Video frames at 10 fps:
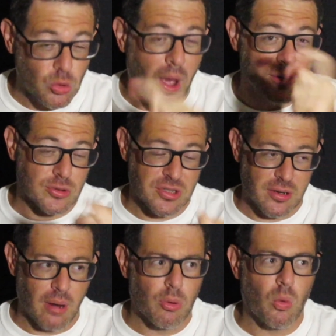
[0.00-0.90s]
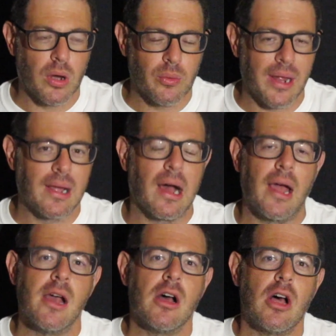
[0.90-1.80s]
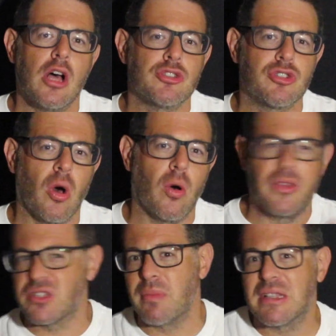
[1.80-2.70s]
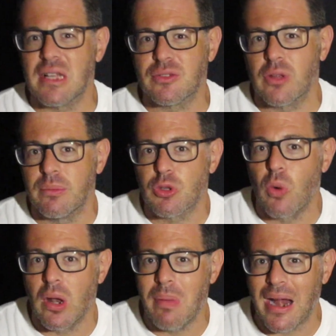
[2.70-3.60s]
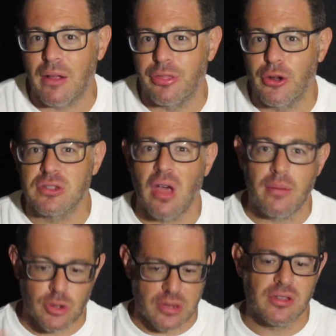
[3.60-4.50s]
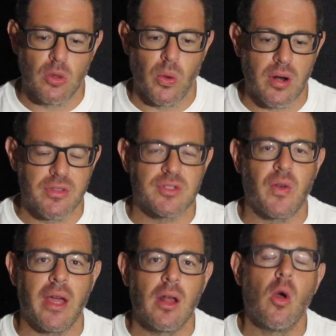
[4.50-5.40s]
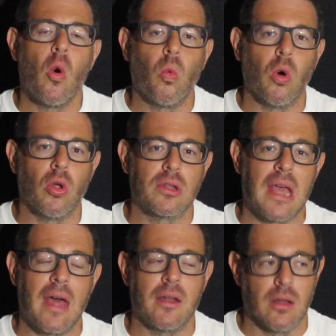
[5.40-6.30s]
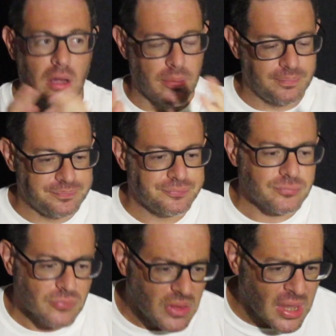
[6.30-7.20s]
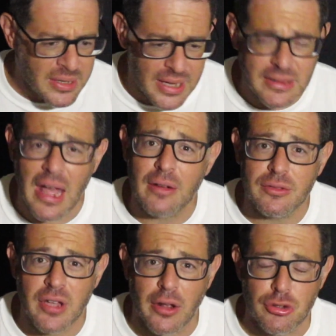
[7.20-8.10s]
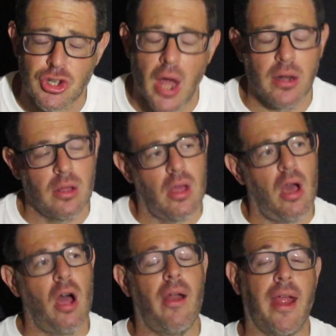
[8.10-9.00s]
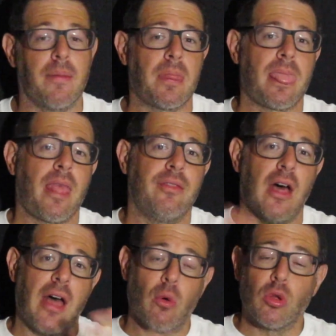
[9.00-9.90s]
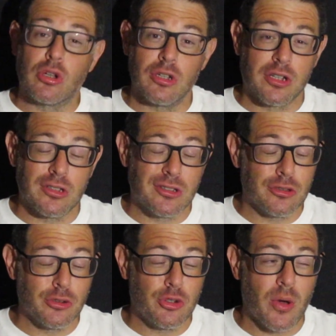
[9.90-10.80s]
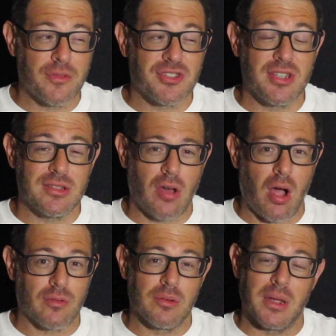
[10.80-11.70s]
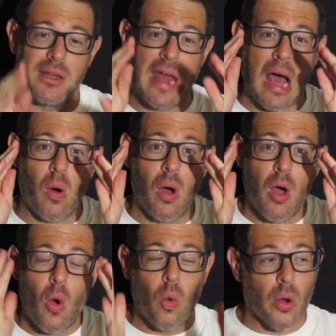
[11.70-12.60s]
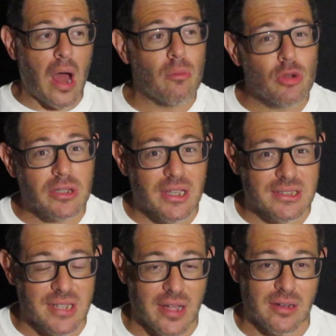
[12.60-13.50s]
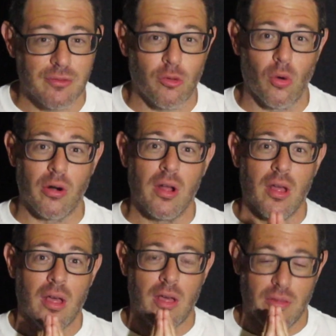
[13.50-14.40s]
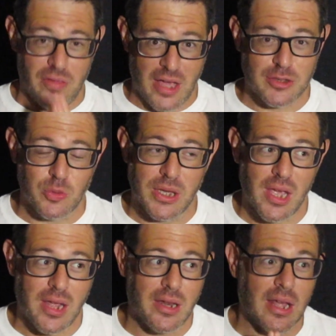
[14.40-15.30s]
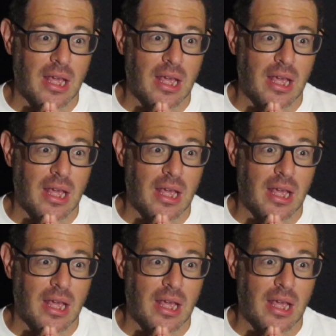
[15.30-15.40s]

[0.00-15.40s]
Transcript: twice, who's the #1 ranked guy. So it doesn't make sense for them to run it back a third time. So I think the winner of this fight will get that title shot. All right. Now that will conclude UFC talk for me. Now, what I'm really excited for next weekend